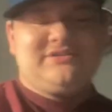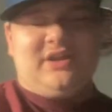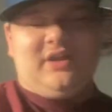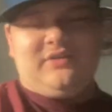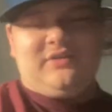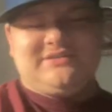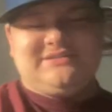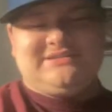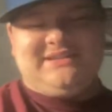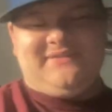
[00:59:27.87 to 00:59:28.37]

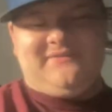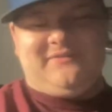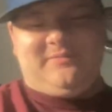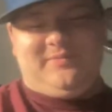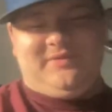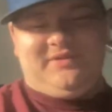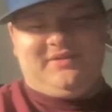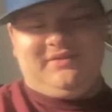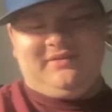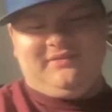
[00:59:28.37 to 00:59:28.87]
another Stevie
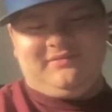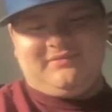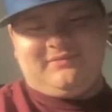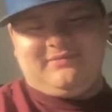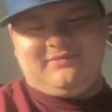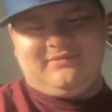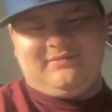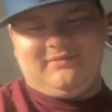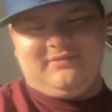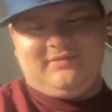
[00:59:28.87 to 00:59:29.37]
B.
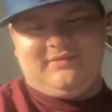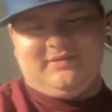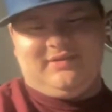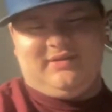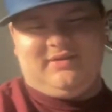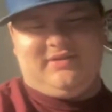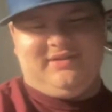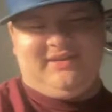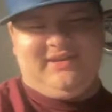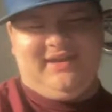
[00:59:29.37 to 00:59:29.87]

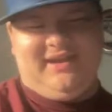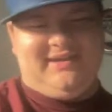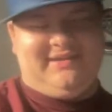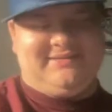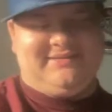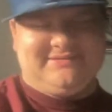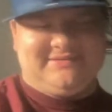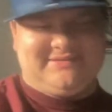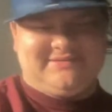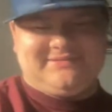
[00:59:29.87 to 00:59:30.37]

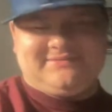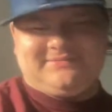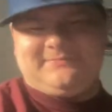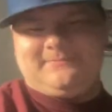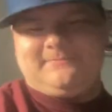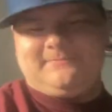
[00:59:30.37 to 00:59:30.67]
Yikes.